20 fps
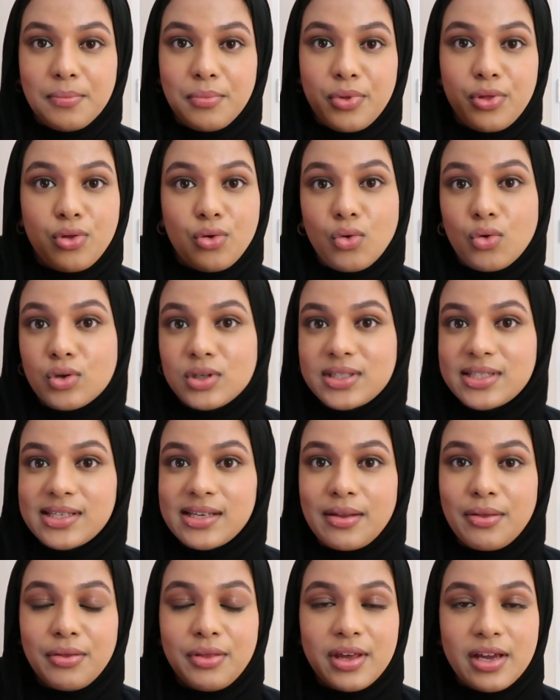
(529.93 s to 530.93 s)
thoughts
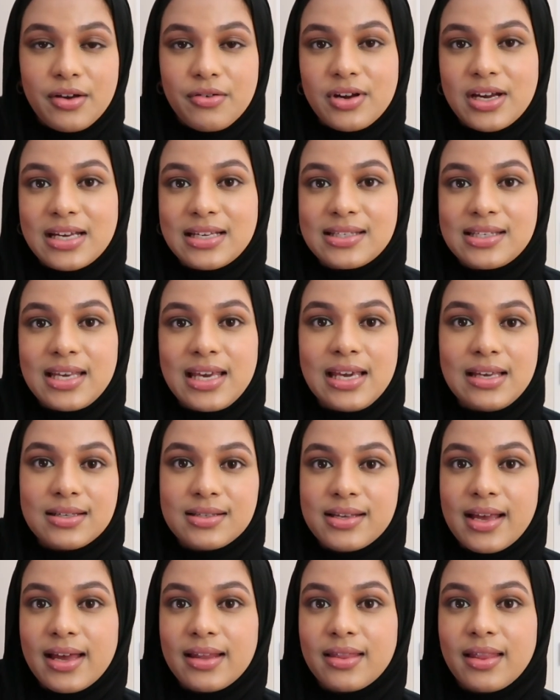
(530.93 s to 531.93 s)
and theories, he
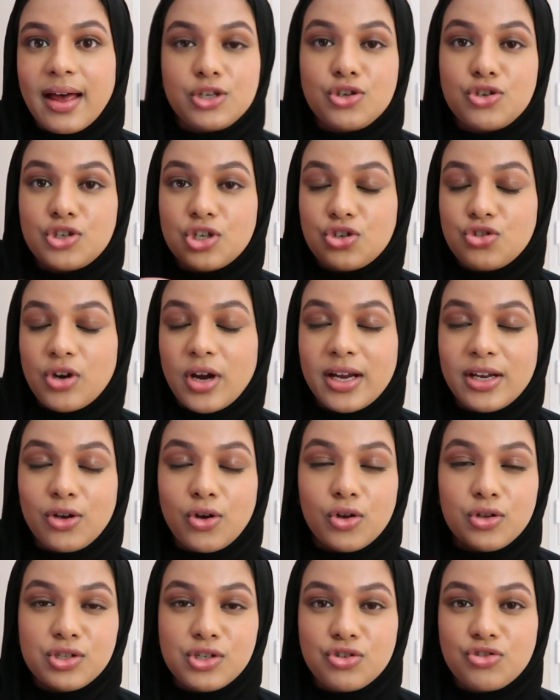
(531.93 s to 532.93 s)
said you should try and
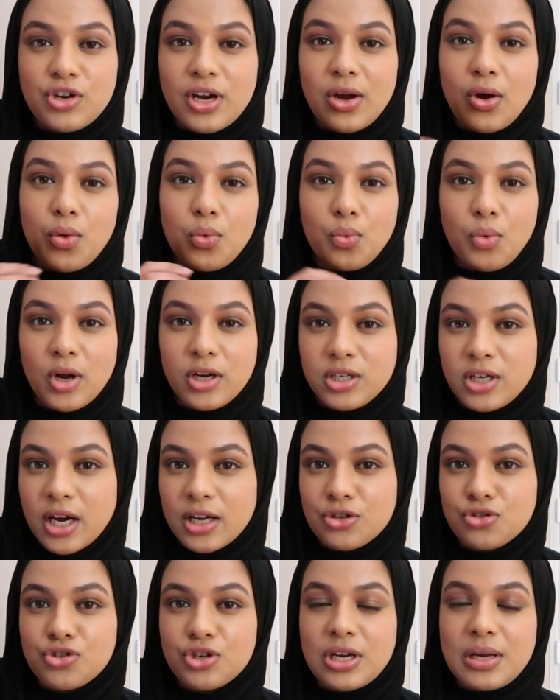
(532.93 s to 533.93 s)
concentrate on one
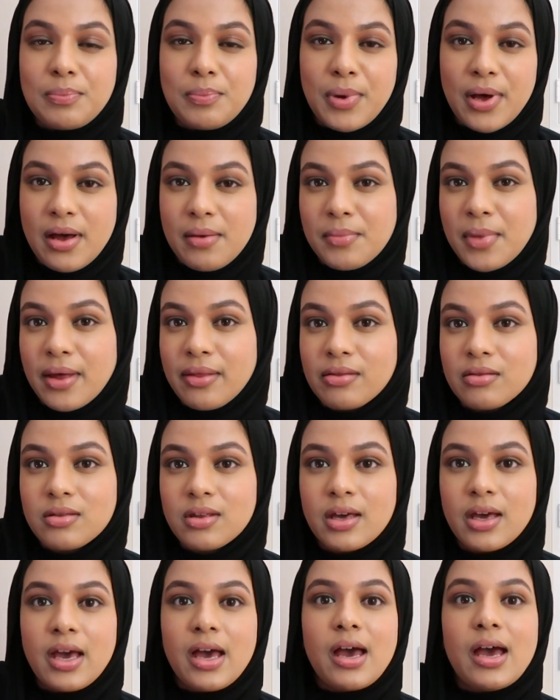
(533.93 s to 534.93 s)
country per month
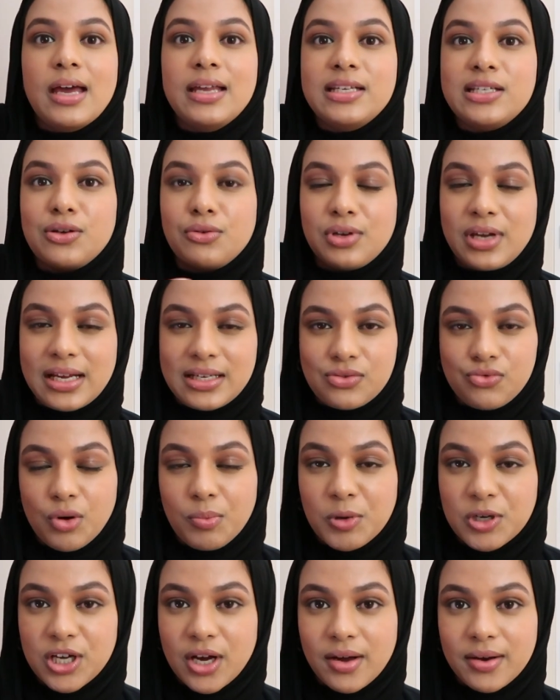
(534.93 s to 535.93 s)
until next
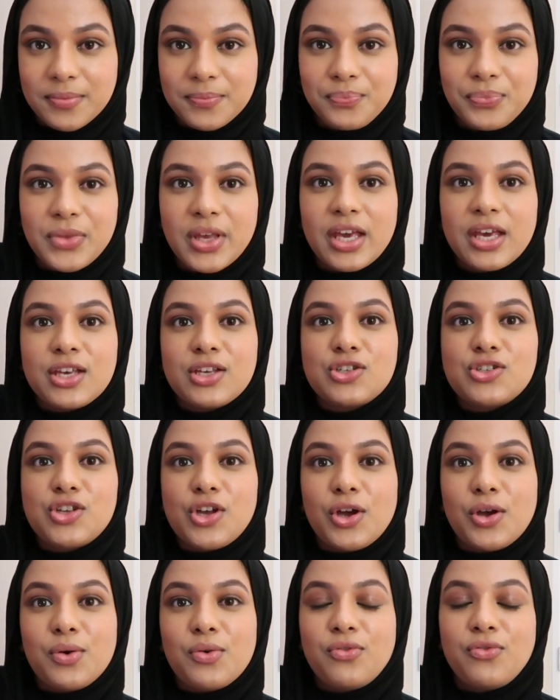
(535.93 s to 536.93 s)
Ramadan.
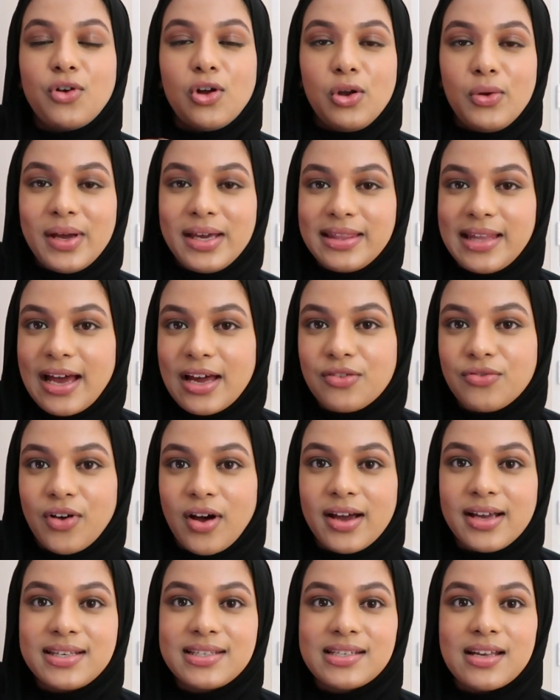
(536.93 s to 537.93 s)
So following that
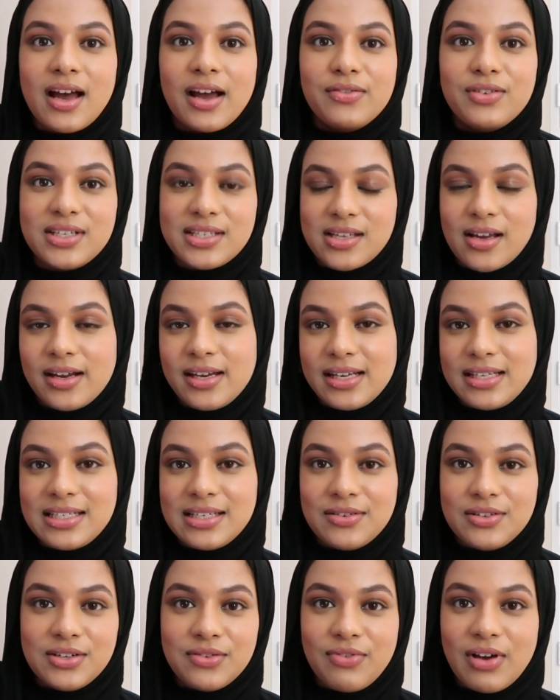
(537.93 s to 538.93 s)
advice, I've decided
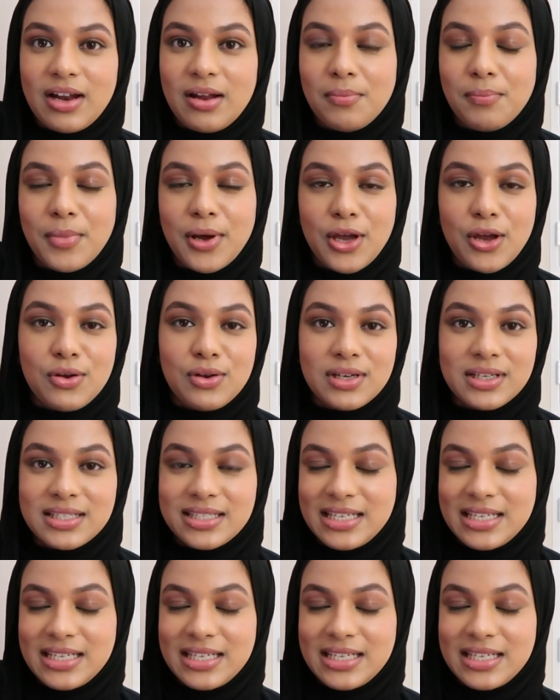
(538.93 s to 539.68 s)
to develop my own